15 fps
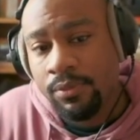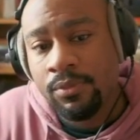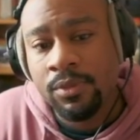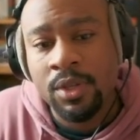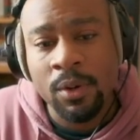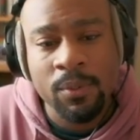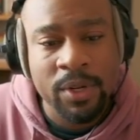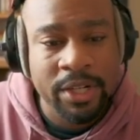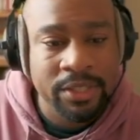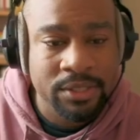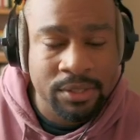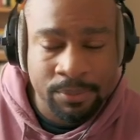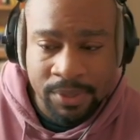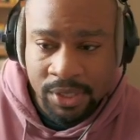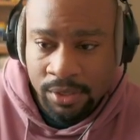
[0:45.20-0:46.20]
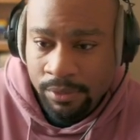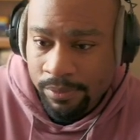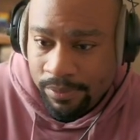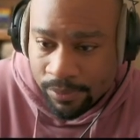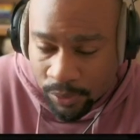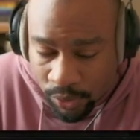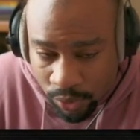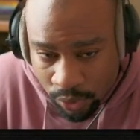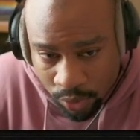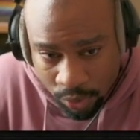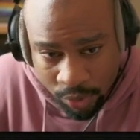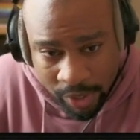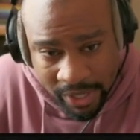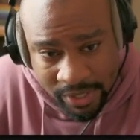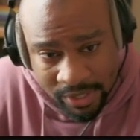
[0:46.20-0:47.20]
don't want it to be too
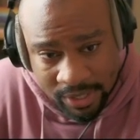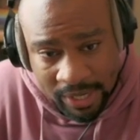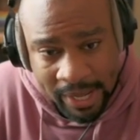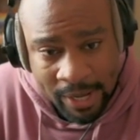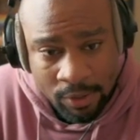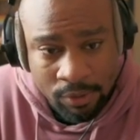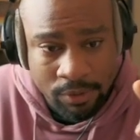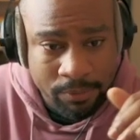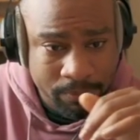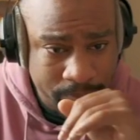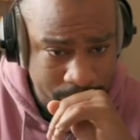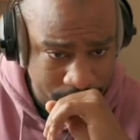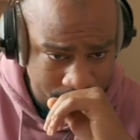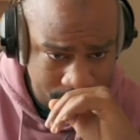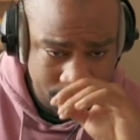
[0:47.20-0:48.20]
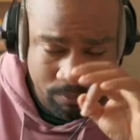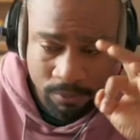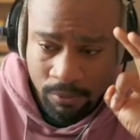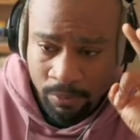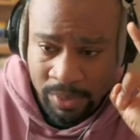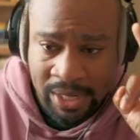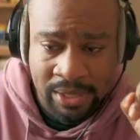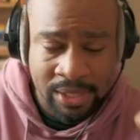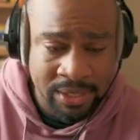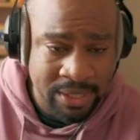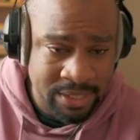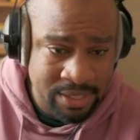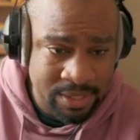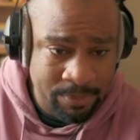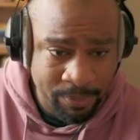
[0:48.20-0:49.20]
crazy loud, but I think
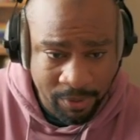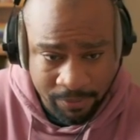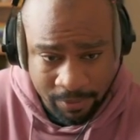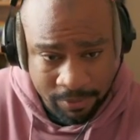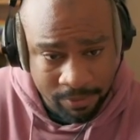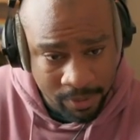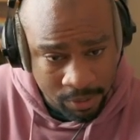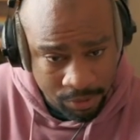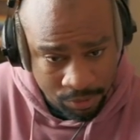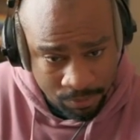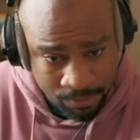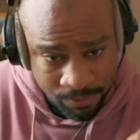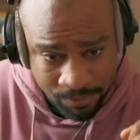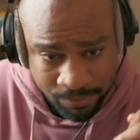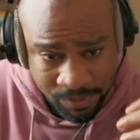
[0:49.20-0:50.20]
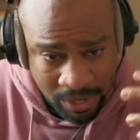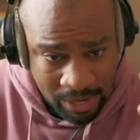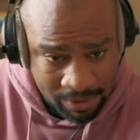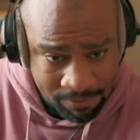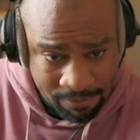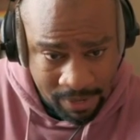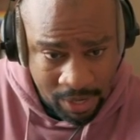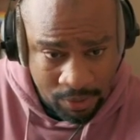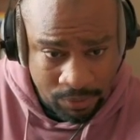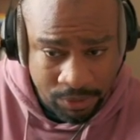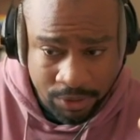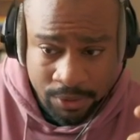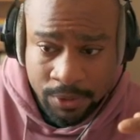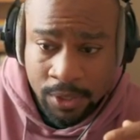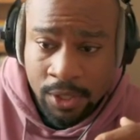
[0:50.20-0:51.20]
that's the perfect volume that I've found.
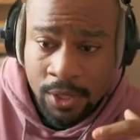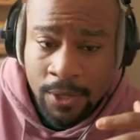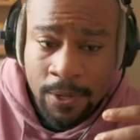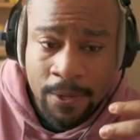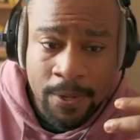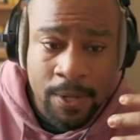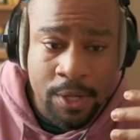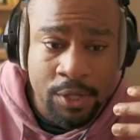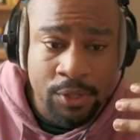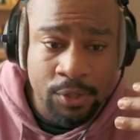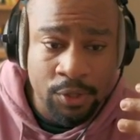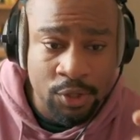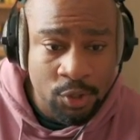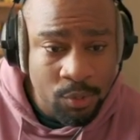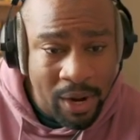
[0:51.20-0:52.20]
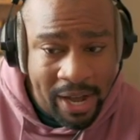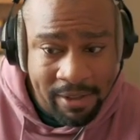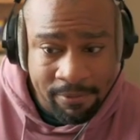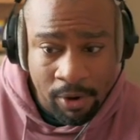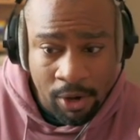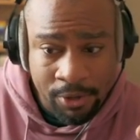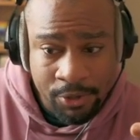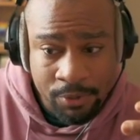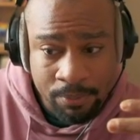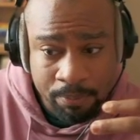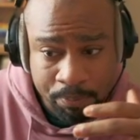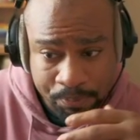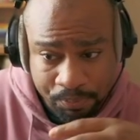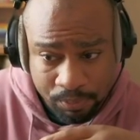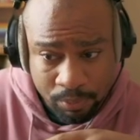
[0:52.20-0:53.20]
UI volume,
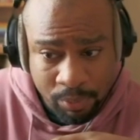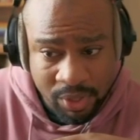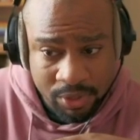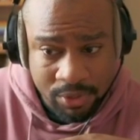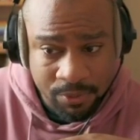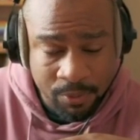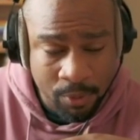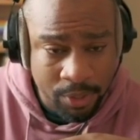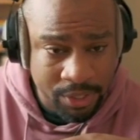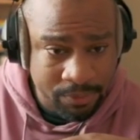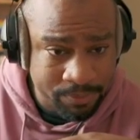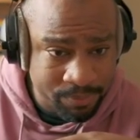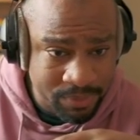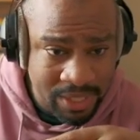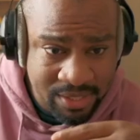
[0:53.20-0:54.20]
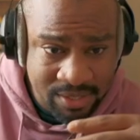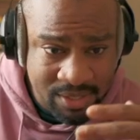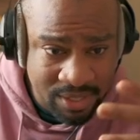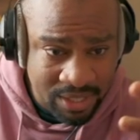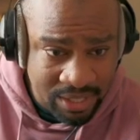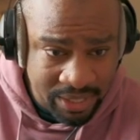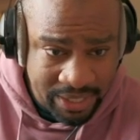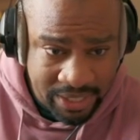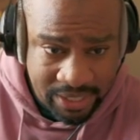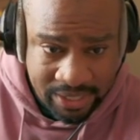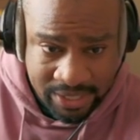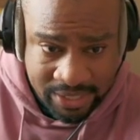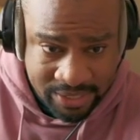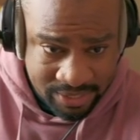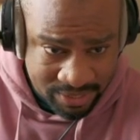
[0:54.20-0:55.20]
put it to 40. That's the
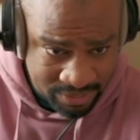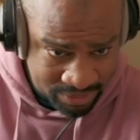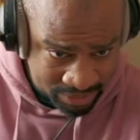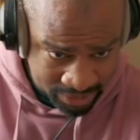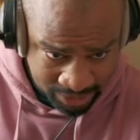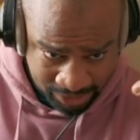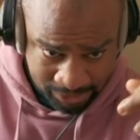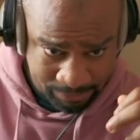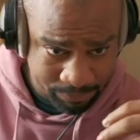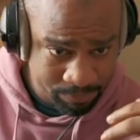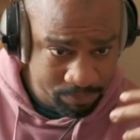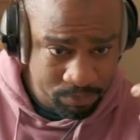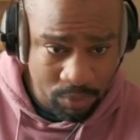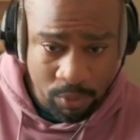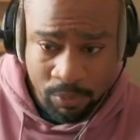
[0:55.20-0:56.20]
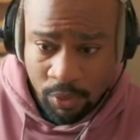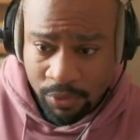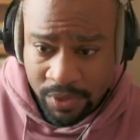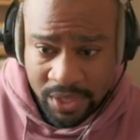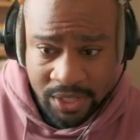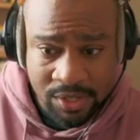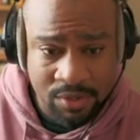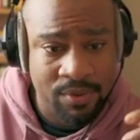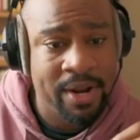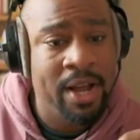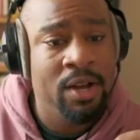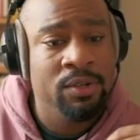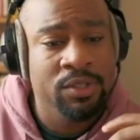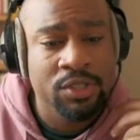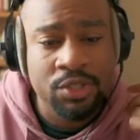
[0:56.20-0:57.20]
clickiness, moving things
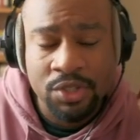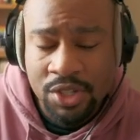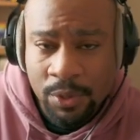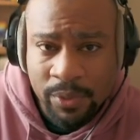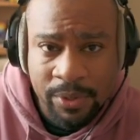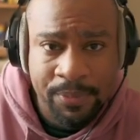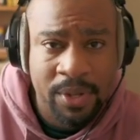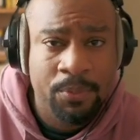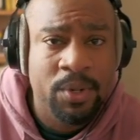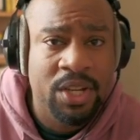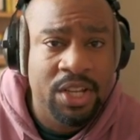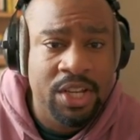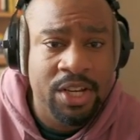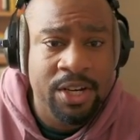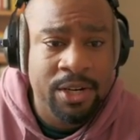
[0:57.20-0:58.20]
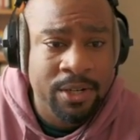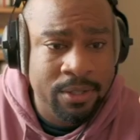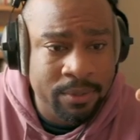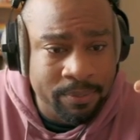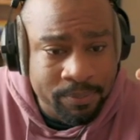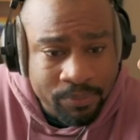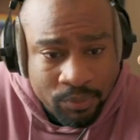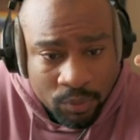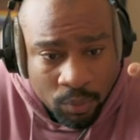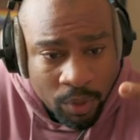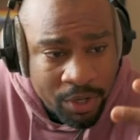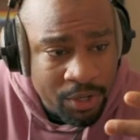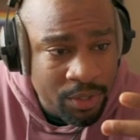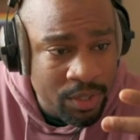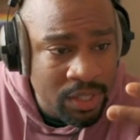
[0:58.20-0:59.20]
around. You still want to be able to hear
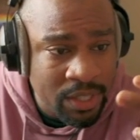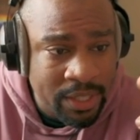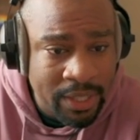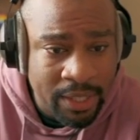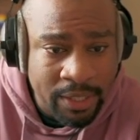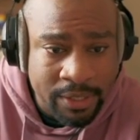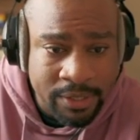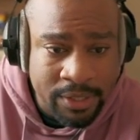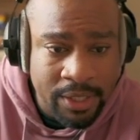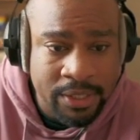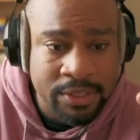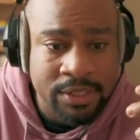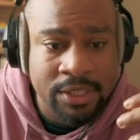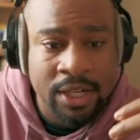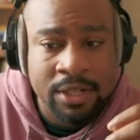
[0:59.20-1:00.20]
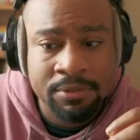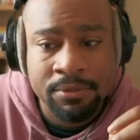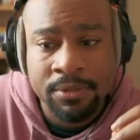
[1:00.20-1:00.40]
what you're clicking and stuff.